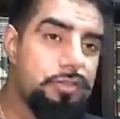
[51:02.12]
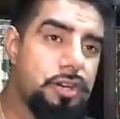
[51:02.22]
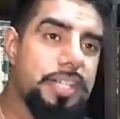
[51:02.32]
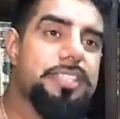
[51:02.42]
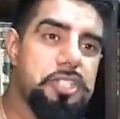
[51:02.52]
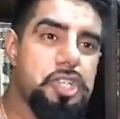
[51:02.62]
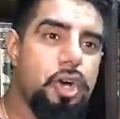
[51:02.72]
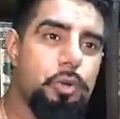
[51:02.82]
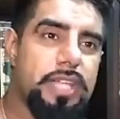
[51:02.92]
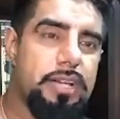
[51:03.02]
of trying to
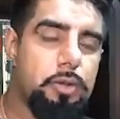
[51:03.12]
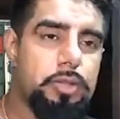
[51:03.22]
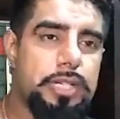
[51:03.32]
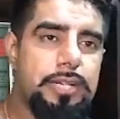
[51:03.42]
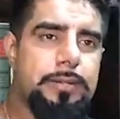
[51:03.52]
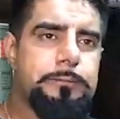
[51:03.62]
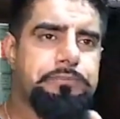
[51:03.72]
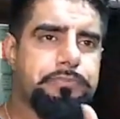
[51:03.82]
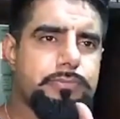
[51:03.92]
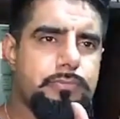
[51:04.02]
show that, look,
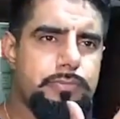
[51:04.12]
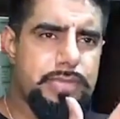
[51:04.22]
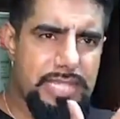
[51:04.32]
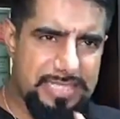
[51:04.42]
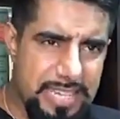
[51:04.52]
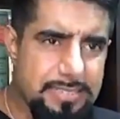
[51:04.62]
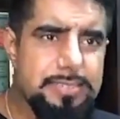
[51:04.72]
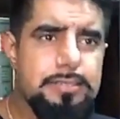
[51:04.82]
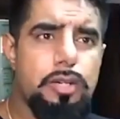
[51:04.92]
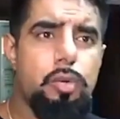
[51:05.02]

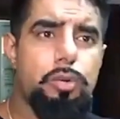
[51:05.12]
yes,